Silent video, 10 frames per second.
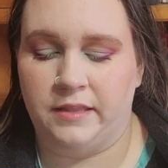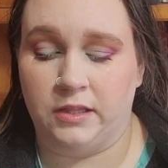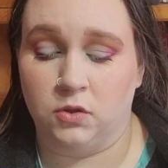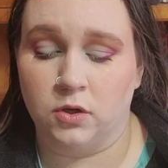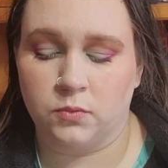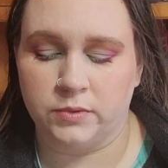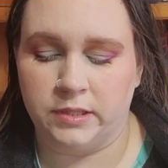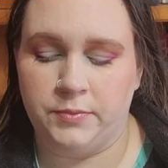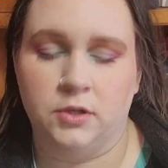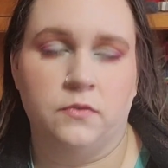they look
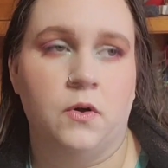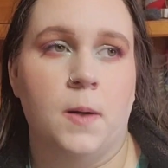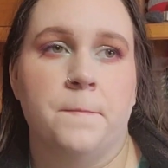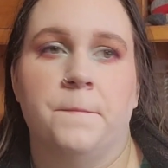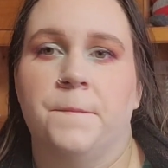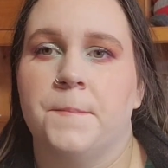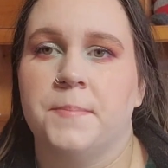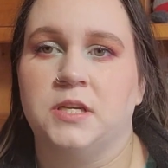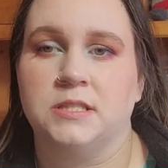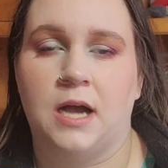really beautiful.
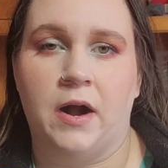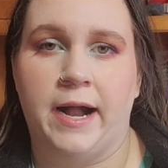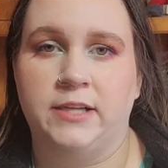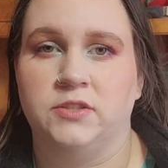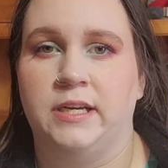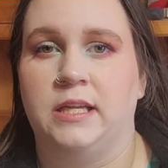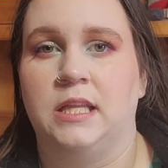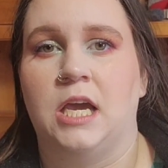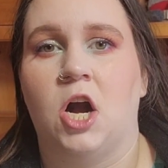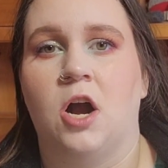Just how
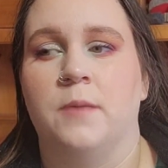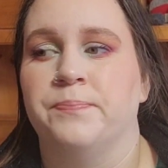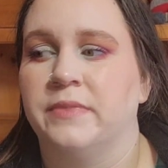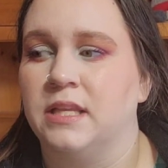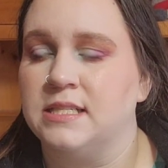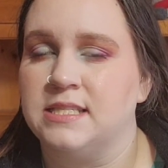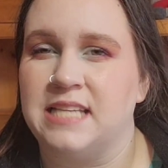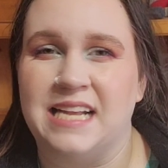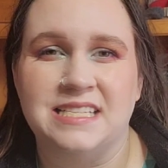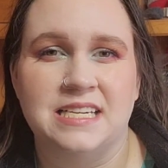hydrating they are. The
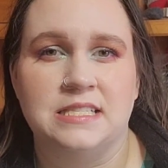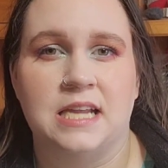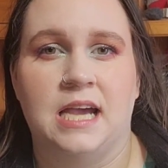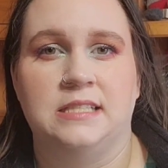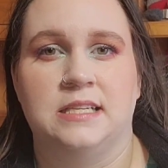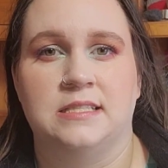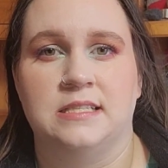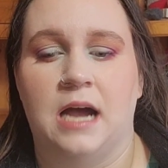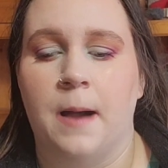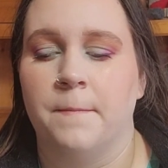scent is nice.
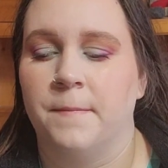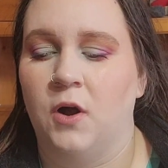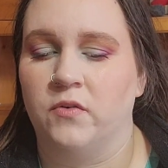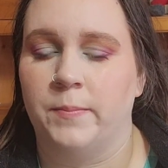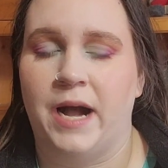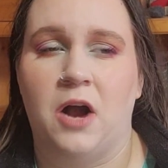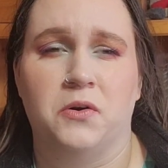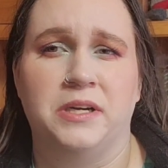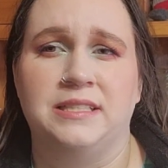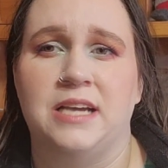It's not
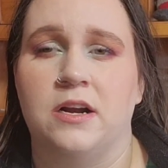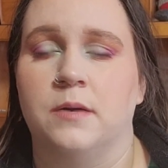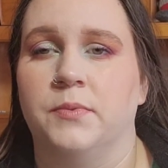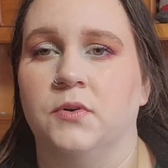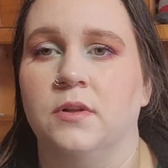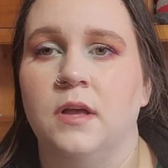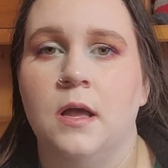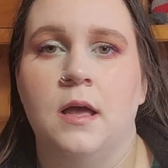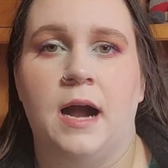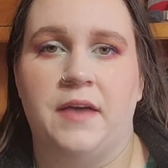overpowering, terrible.
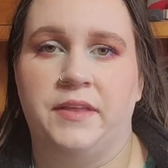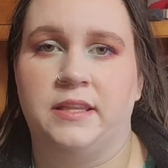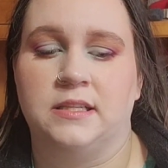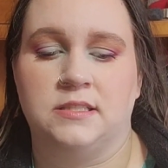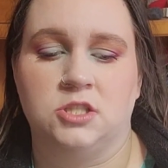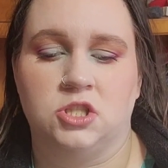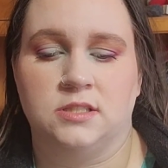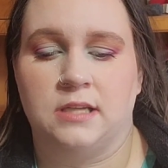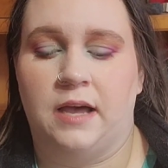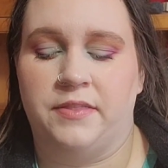I think this
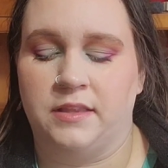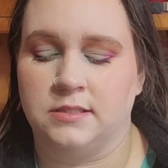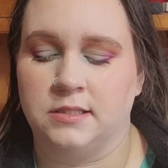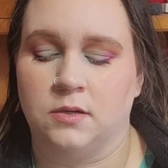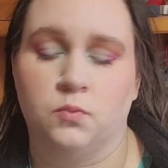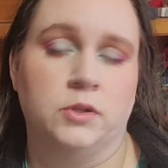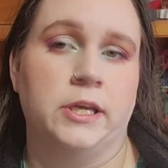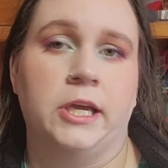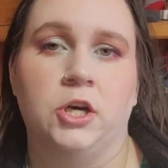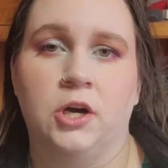is a
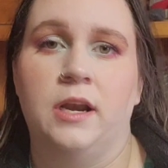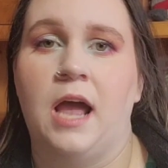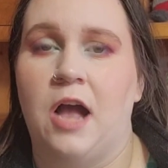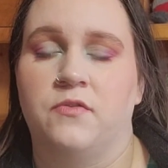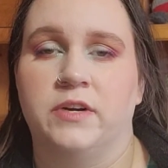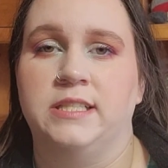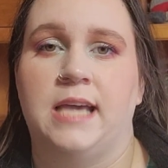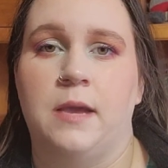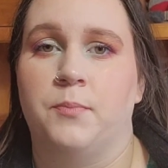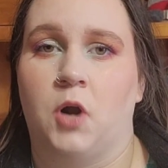really good
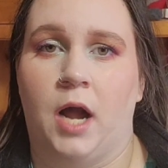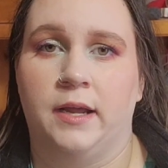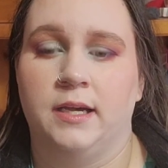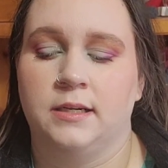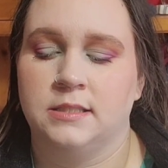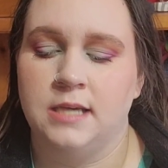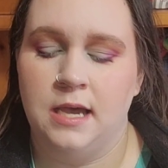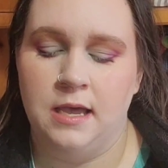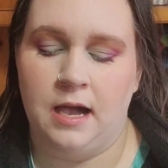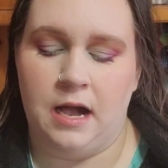everyday product.
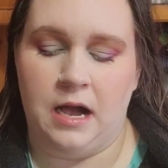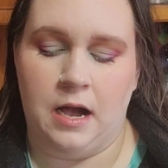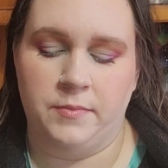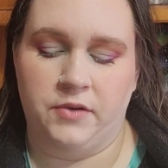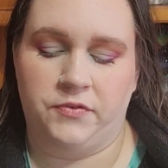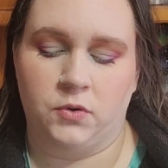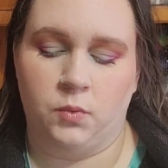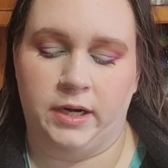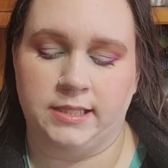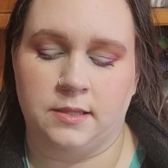If you're
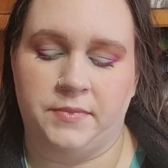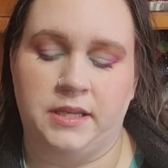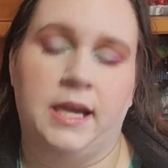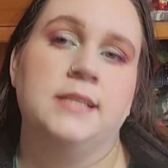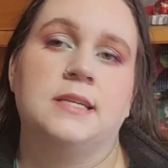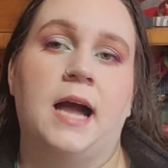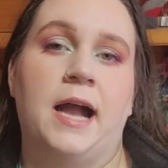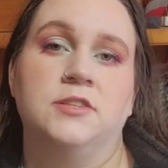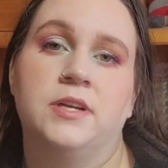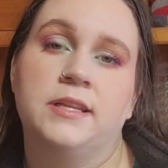wanting something nice and
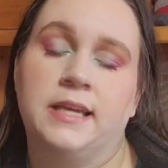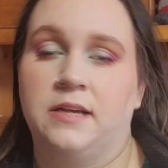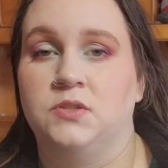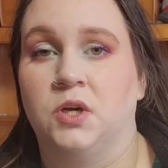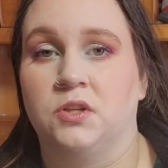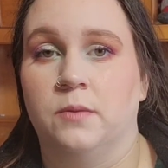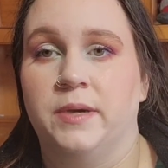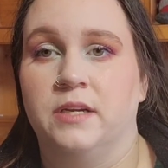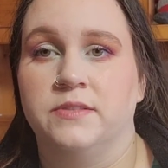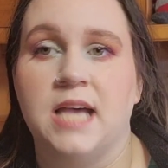hydrating that gives you a little
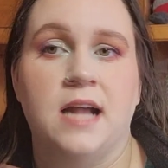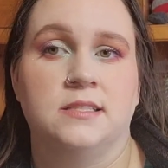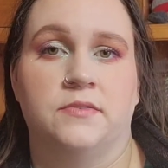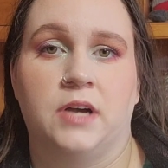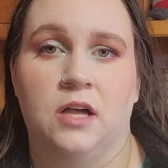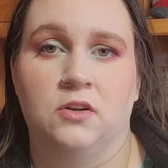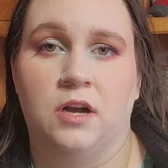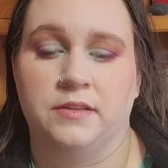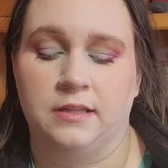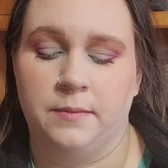bit of tint of color
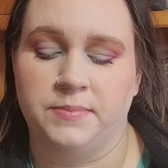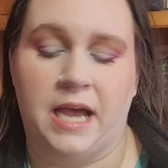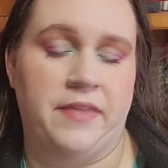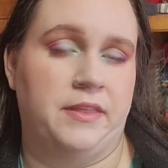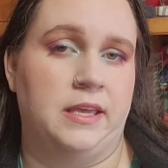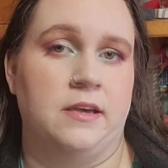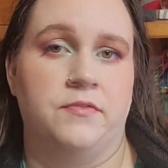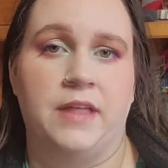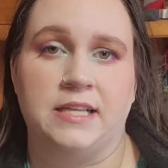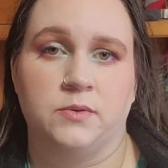on the lips, I think
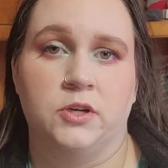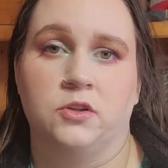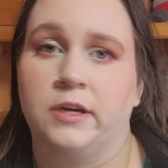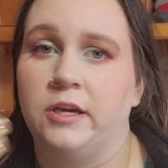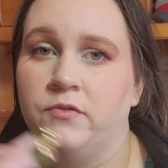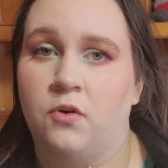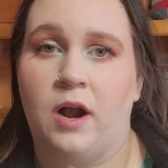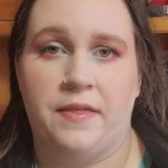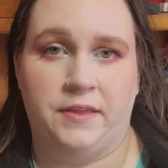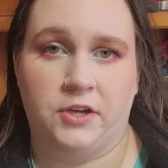if that's what you're looking
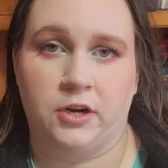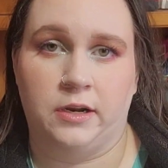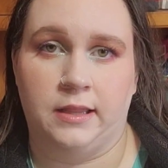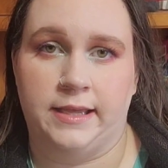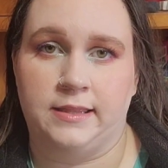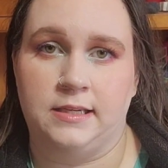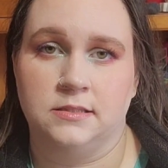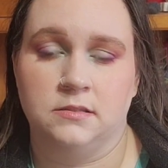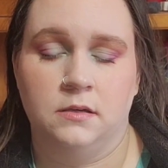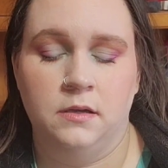for, I think you're going to like
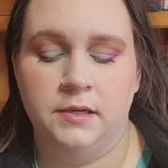these.